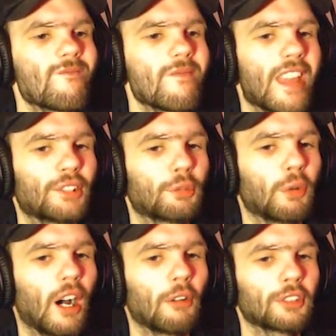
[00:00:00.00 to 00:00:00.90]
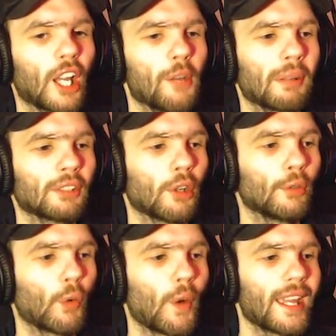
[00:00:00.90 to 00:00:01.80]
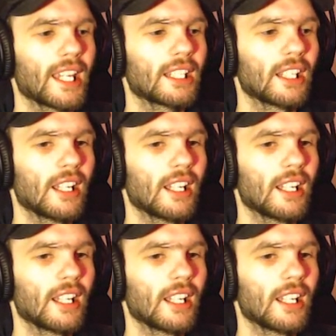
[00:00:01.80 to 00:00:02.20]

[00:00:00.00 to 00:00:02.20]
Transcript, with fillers: This is what I was hoping to avoid.